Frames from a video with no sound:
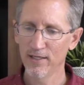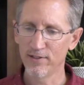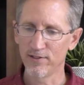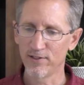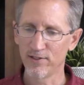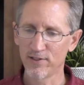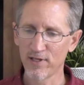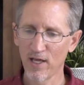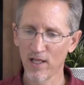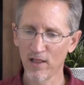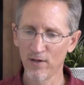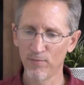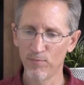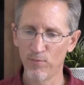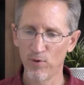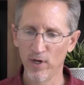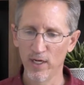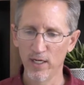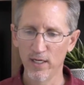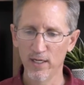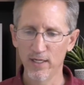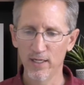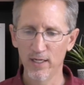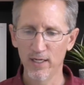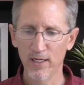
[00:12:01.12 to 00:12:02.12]
as
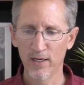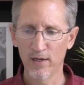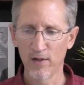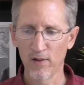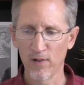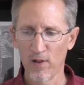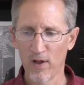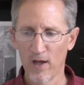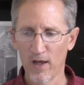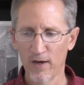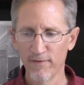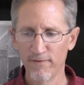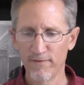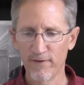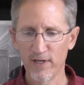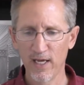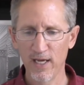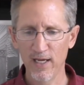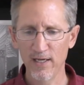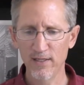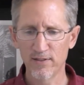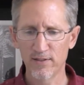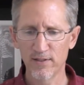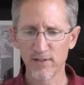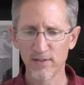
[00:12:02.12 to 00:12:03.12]
celebrated in a lot of
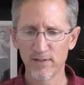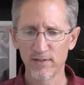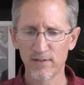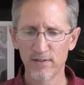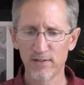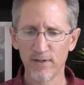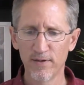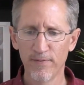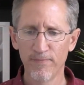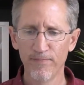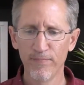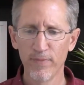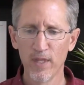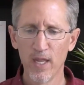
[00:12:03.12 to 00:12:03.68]
cases.